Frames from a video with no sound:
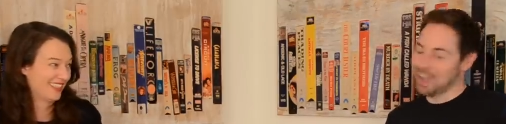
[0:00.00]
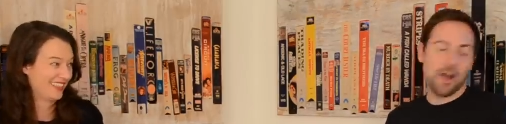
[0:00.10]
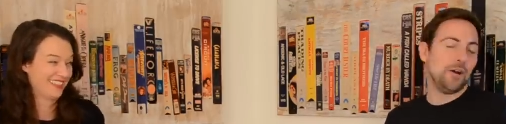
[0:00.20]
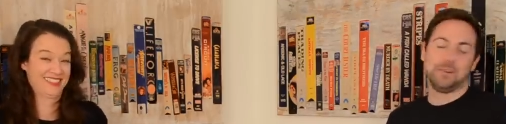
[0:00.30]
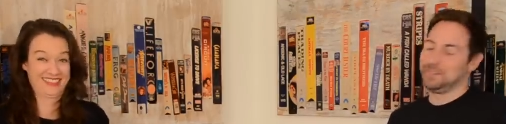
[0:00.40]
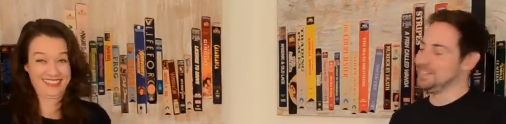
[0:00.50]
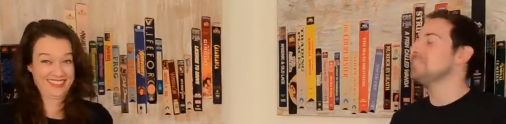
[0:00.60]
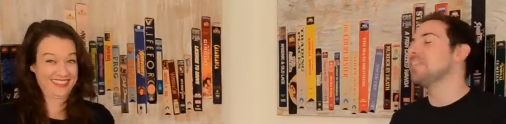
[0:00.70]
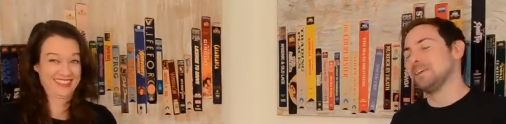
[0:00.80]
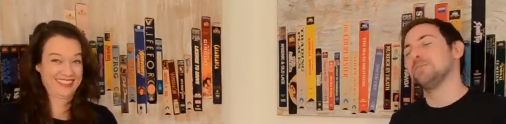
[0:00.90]
Speaker 1: No.
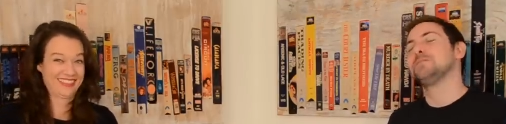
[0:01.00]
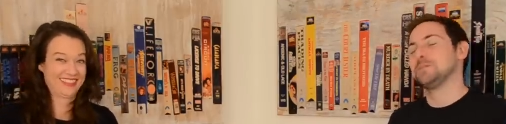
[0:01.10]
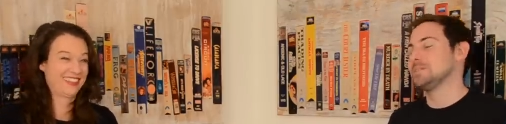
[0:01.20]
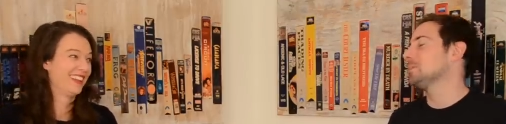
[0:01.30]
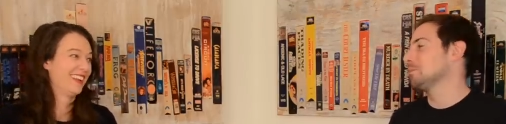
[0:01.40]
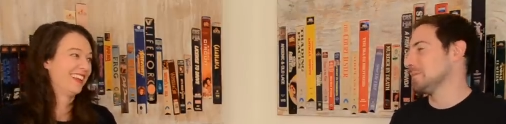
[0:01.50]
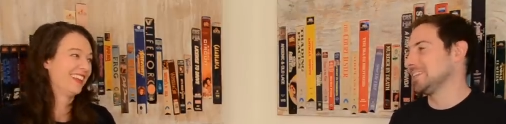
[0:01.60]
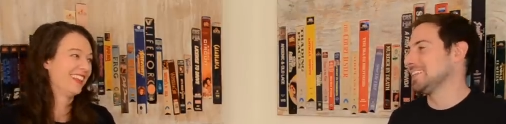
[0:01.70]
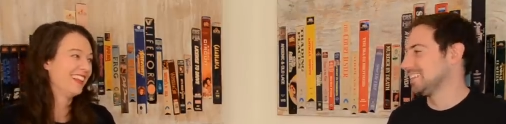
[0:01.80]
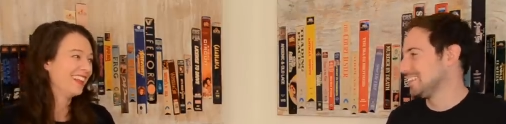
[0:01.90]
Thank you, Susie Orman.